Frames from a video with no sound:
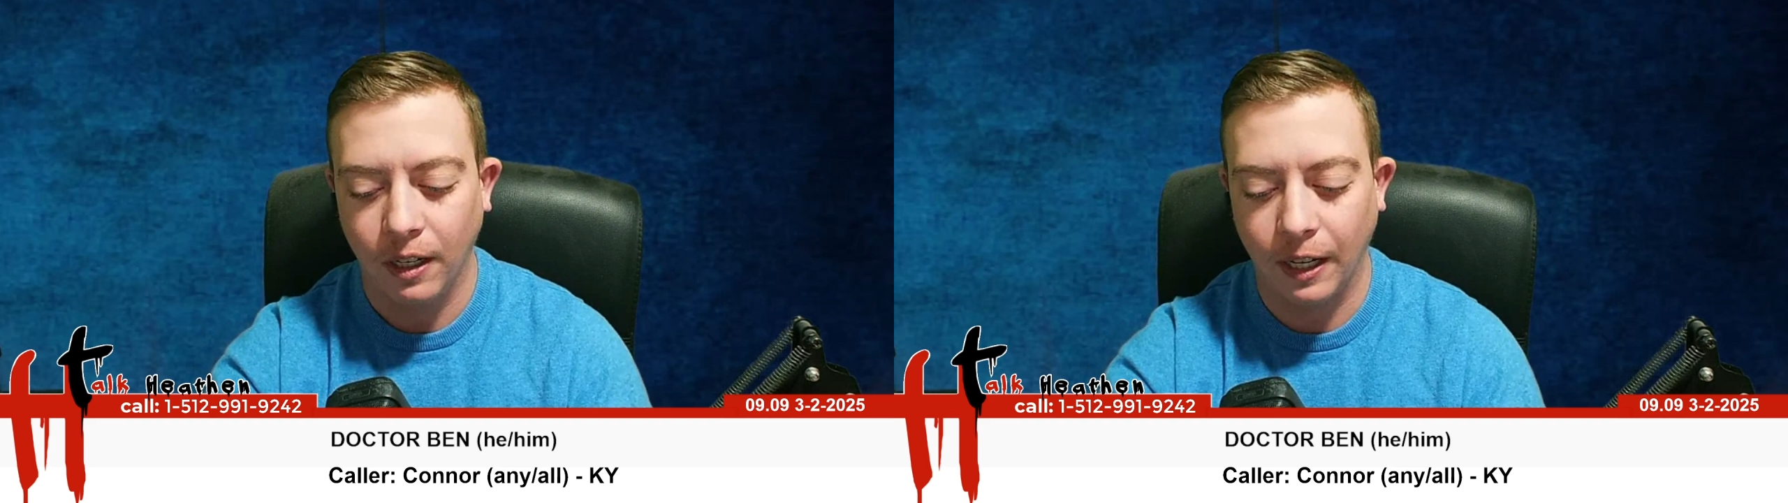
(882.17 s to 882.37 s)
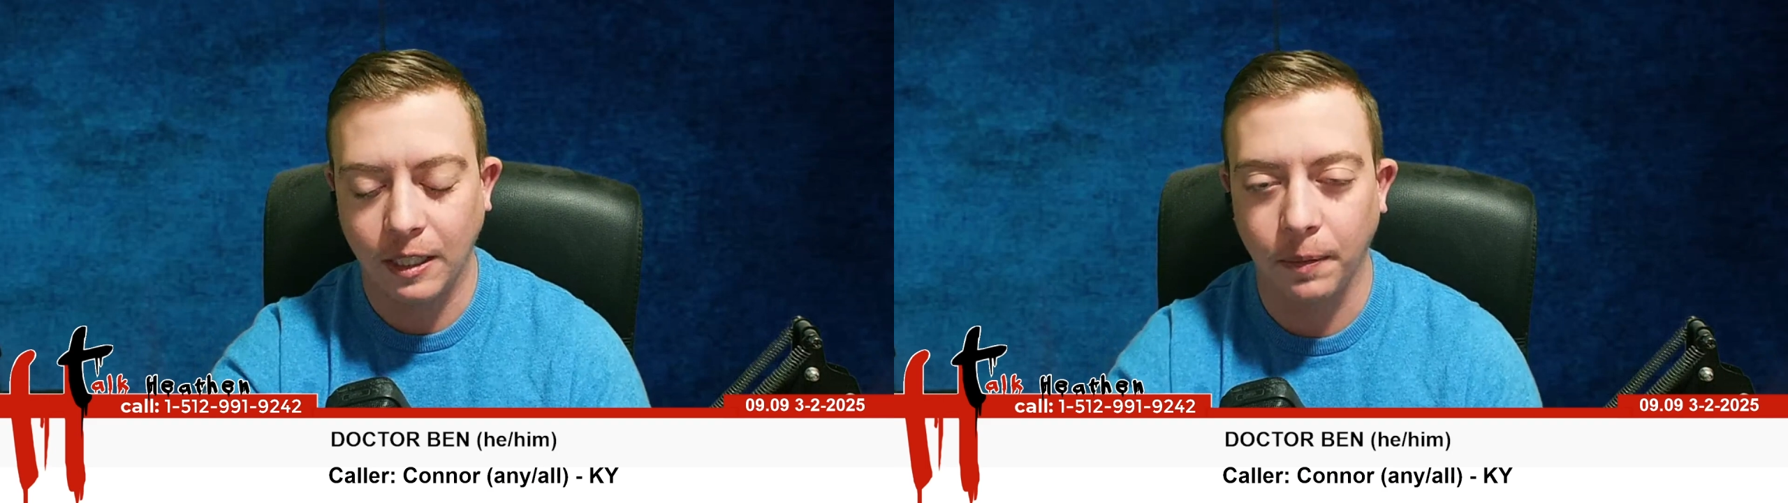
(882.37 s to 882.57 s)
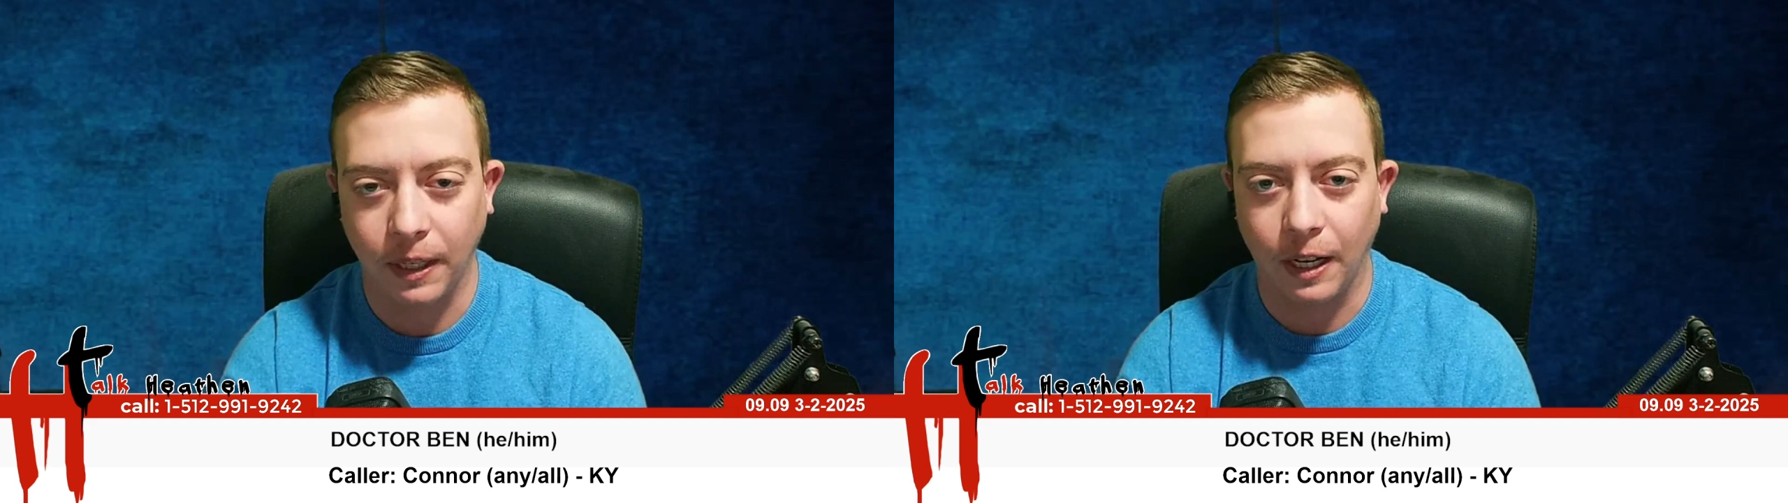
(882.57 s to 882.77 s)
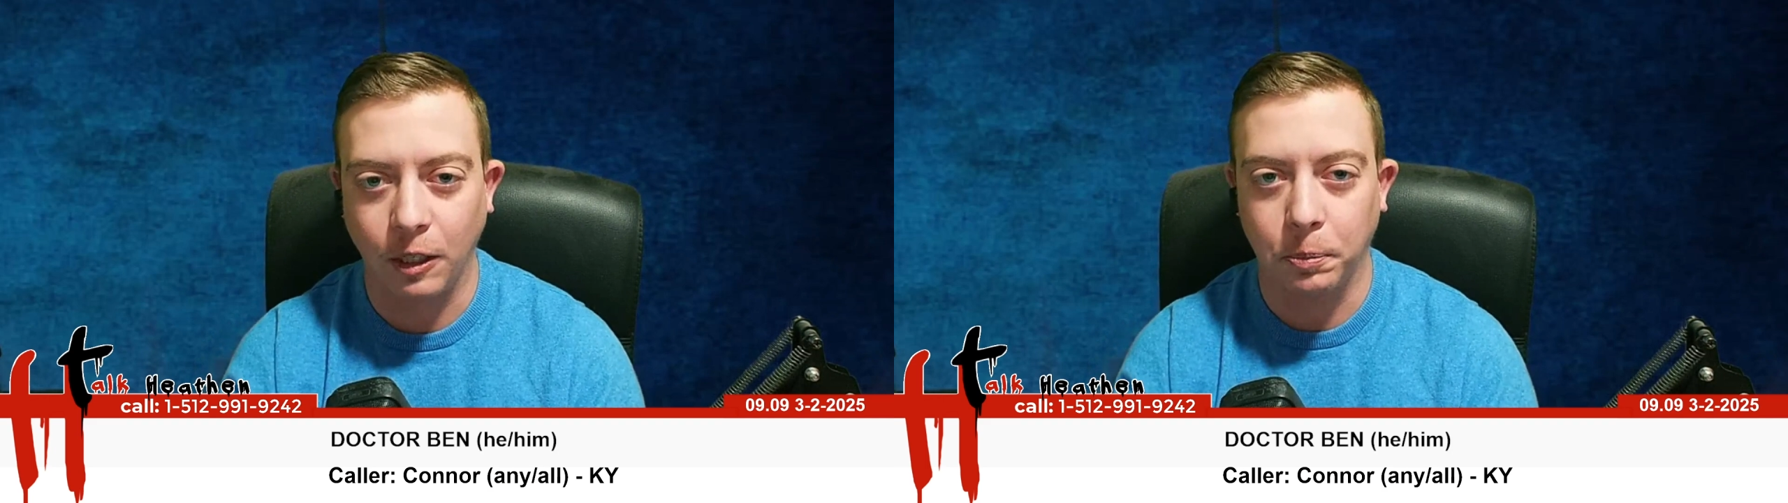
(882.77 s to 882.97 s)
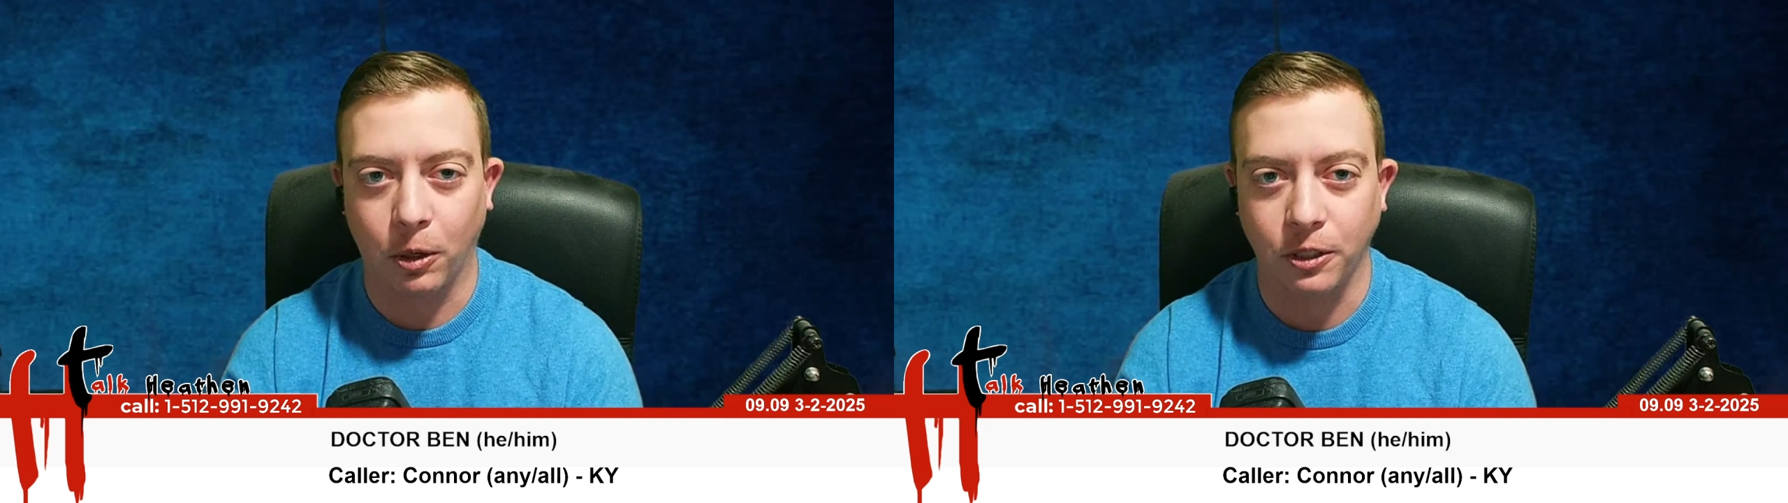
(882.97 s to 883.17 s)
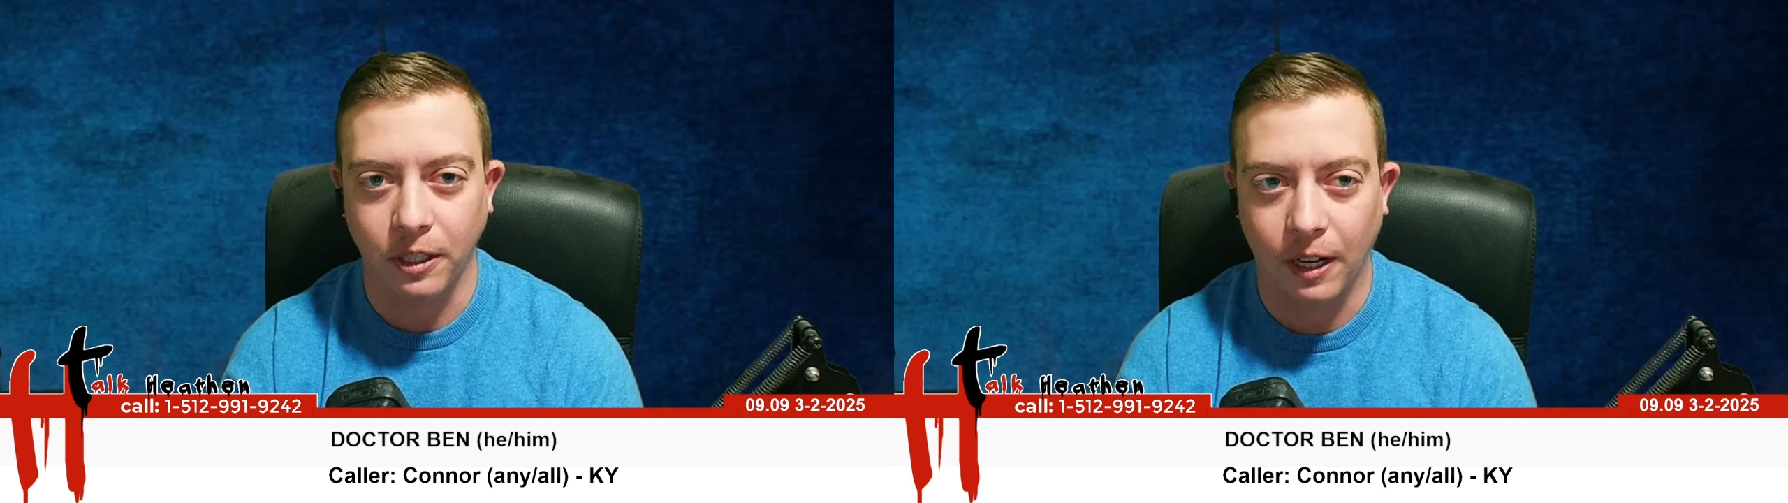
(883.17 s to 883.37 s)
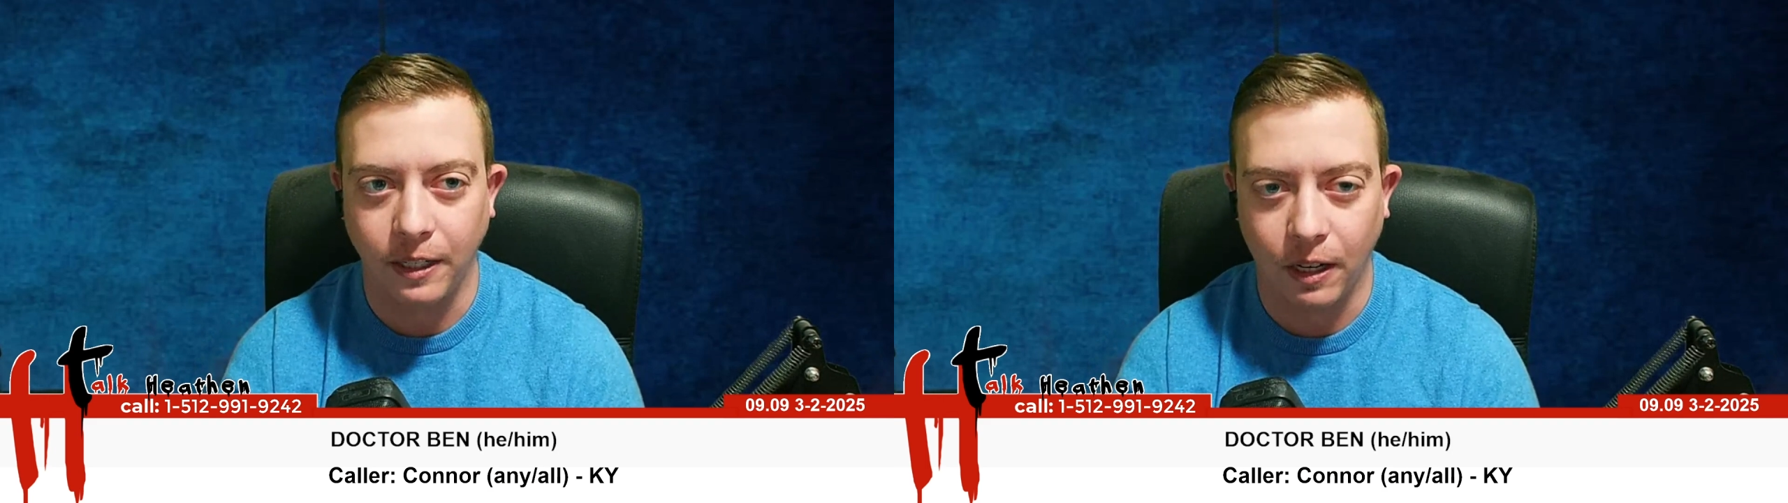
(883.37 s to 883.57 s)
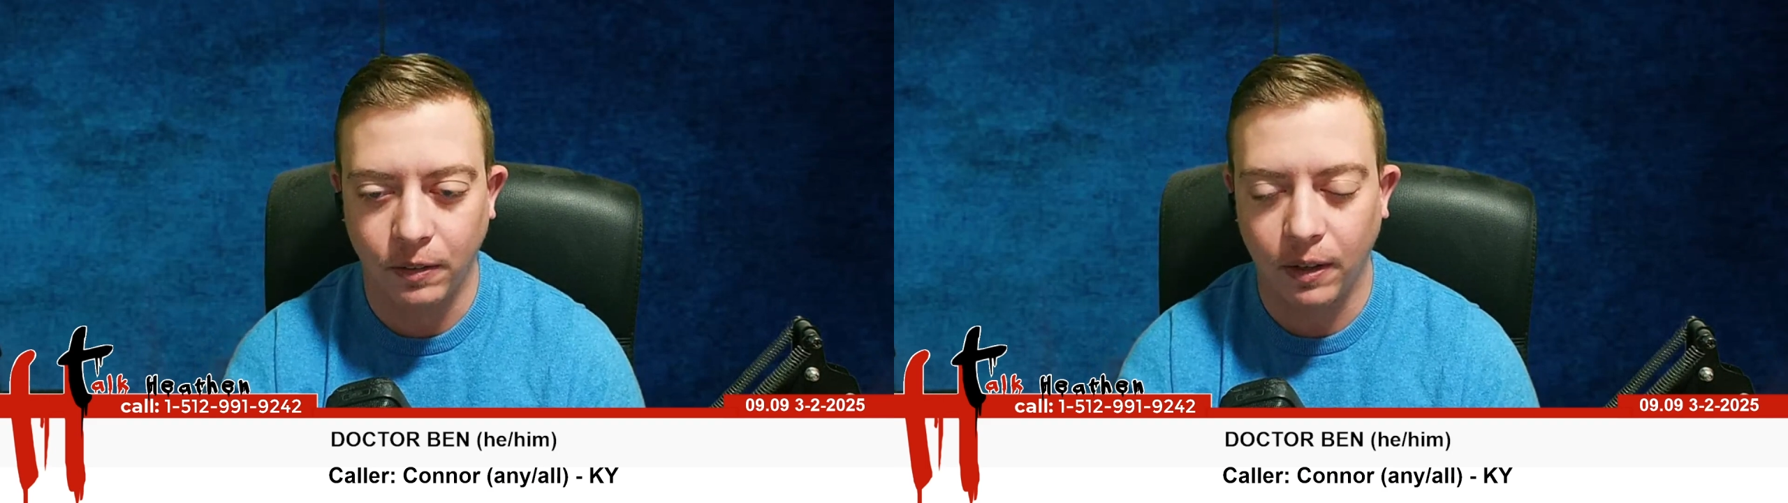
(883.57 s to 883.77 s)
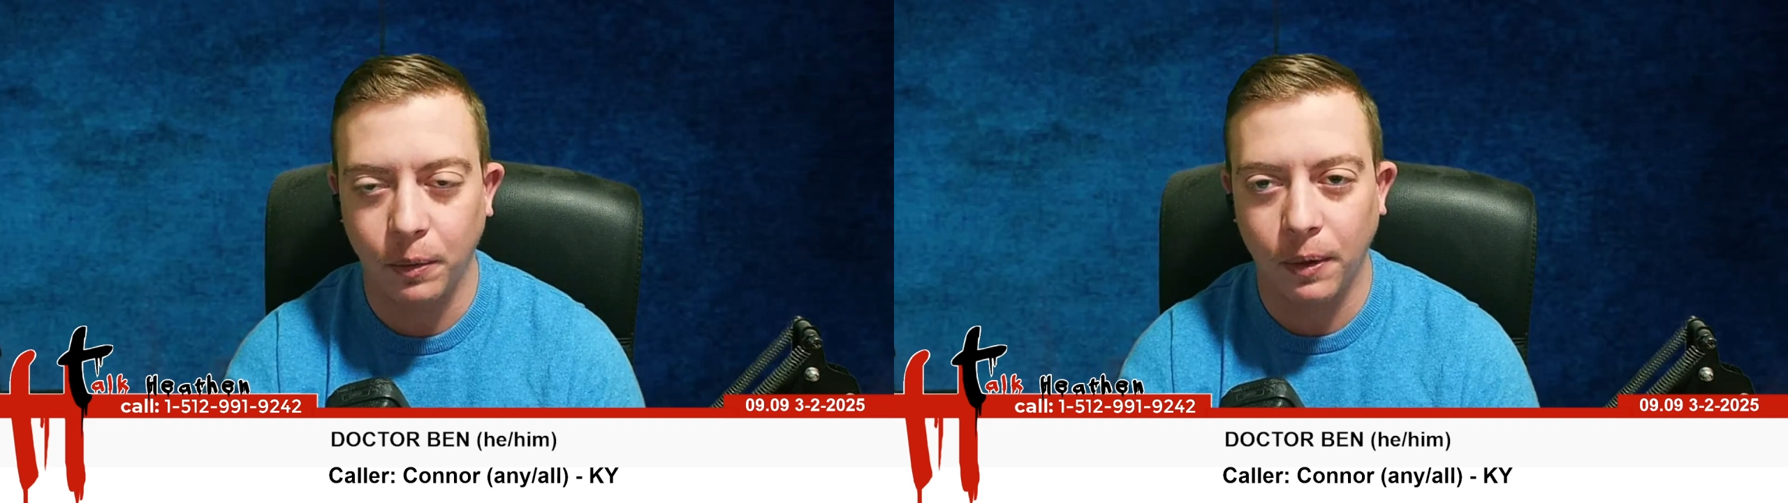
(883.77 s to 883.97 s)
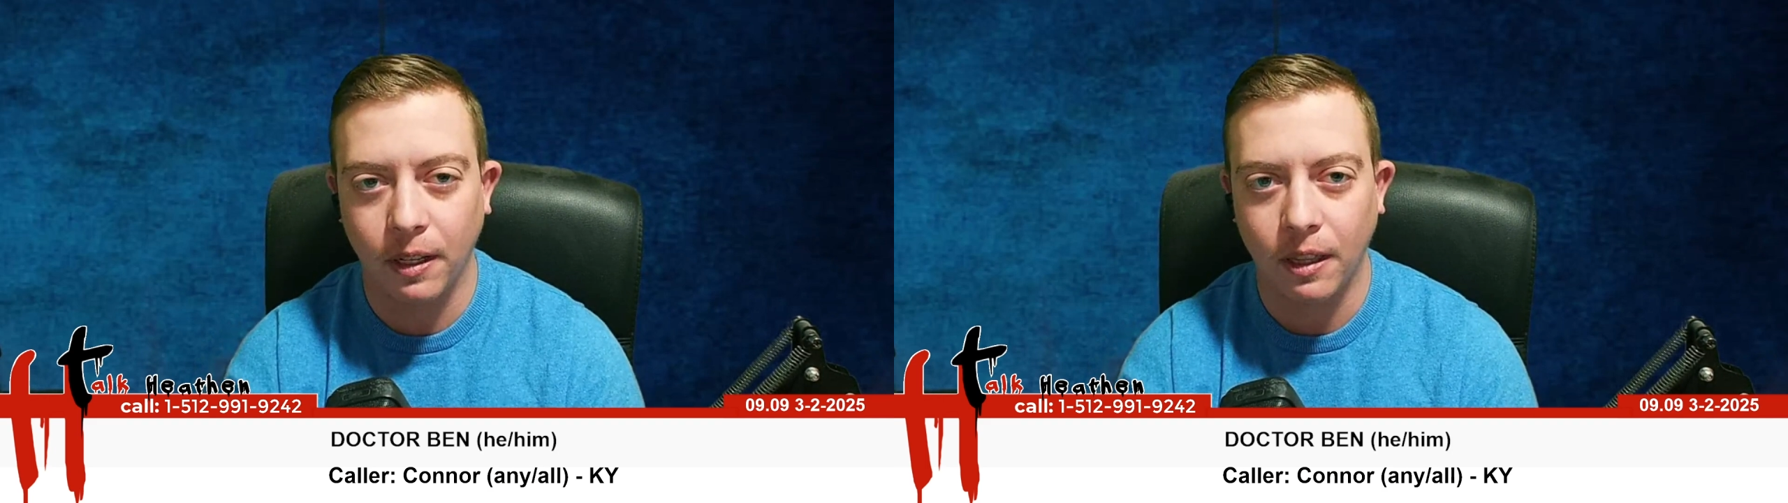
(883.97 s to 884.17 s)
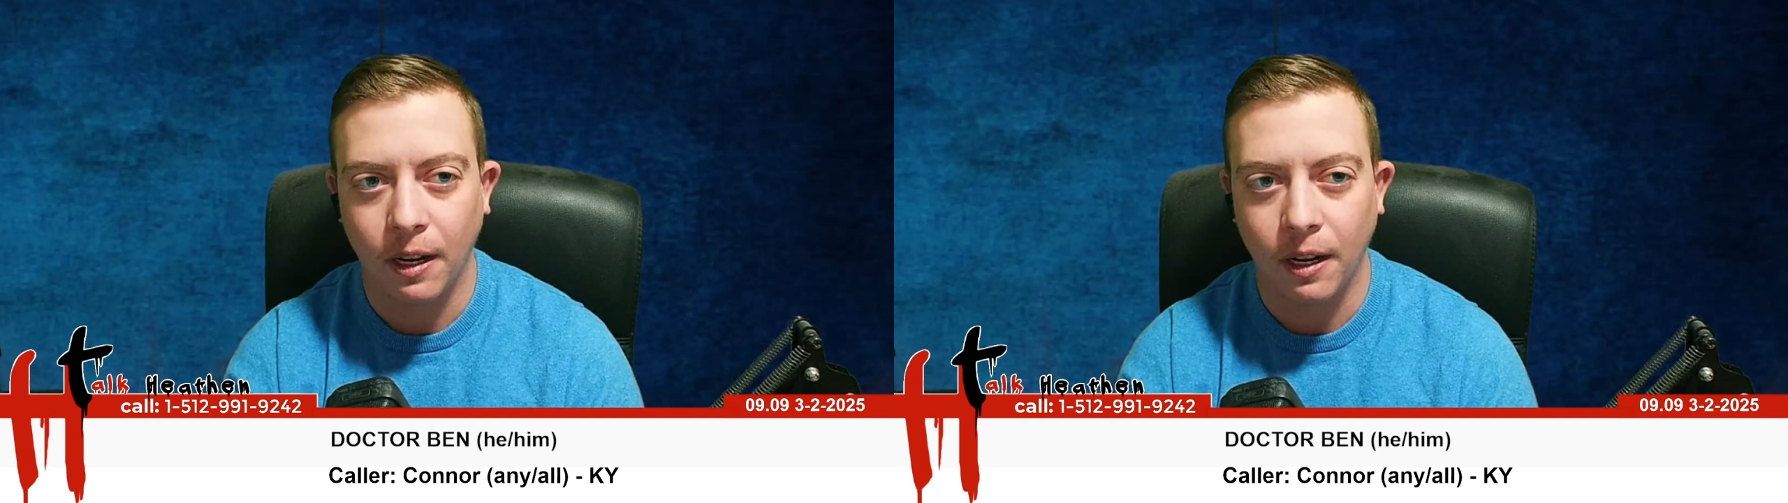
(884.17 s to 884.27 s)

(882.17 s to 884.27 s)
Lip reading: like something that you personally identify with.